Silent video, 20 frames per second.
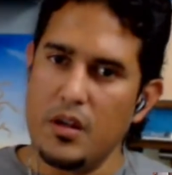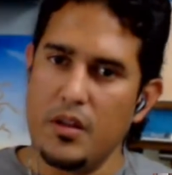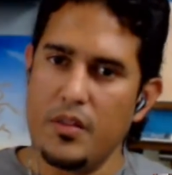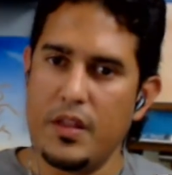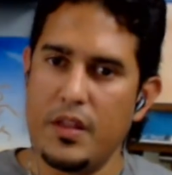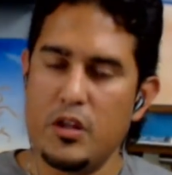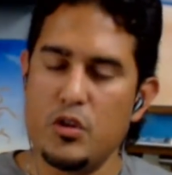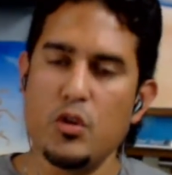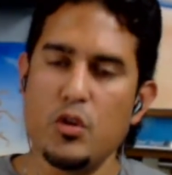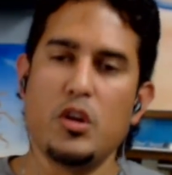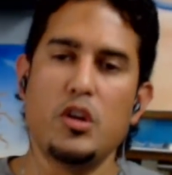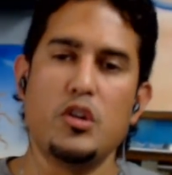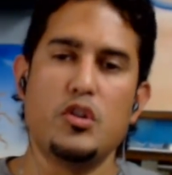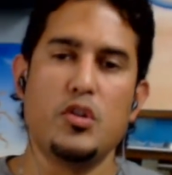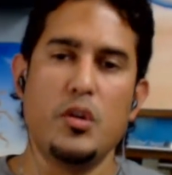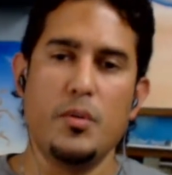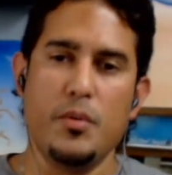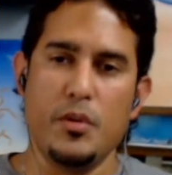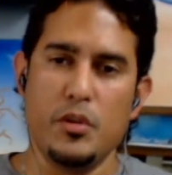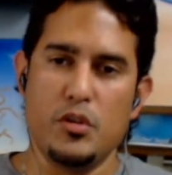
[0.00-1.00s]
They do
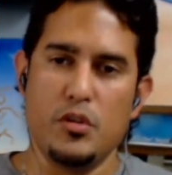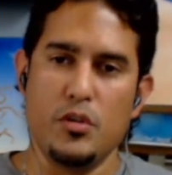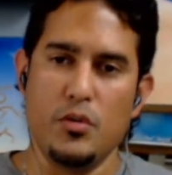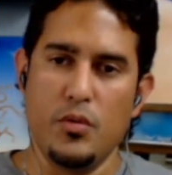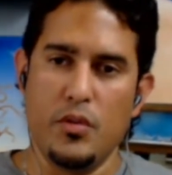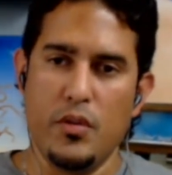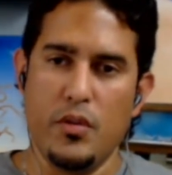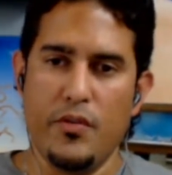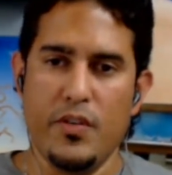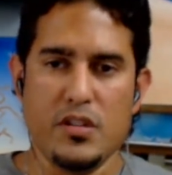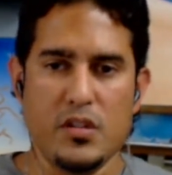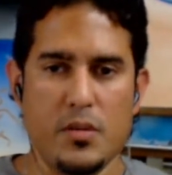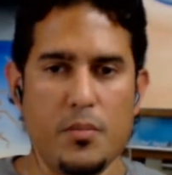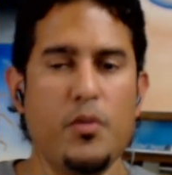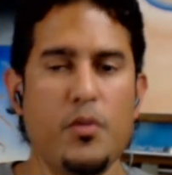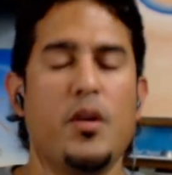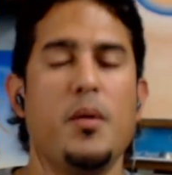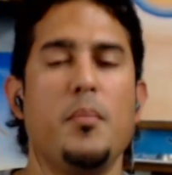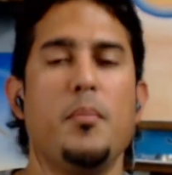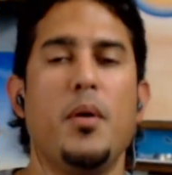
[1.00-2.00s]
contribute to the
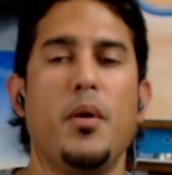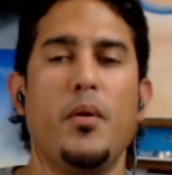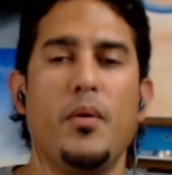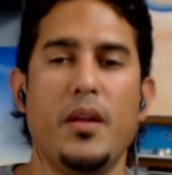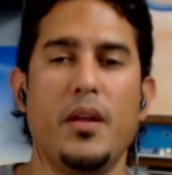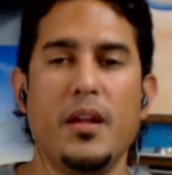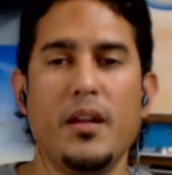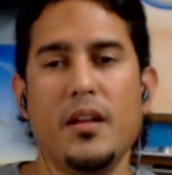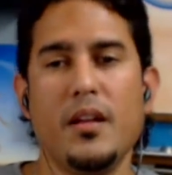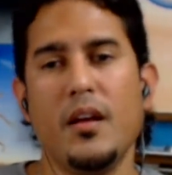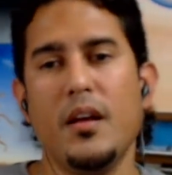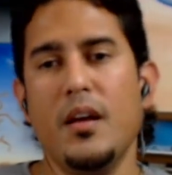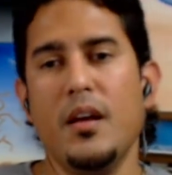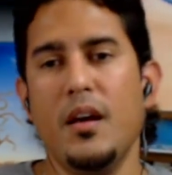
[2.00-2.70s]
visible component,